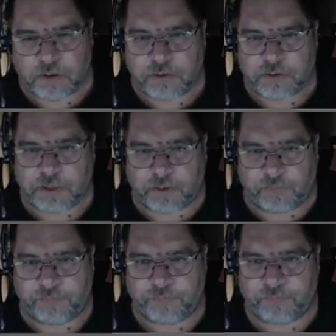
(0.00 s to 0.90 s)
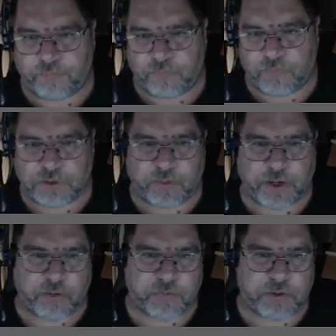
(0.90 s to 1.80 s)
So, let's go
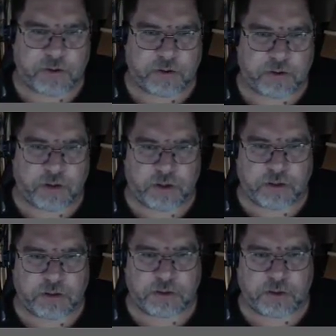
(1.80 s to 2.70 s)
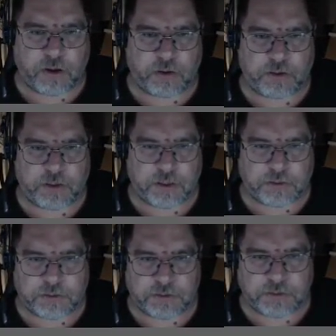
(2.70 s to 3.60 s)
back over here and on
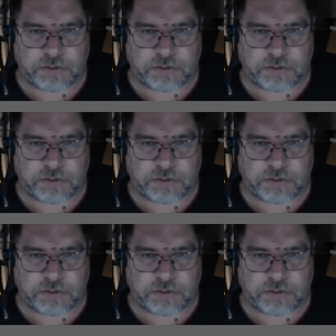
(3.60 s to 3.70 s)
hit,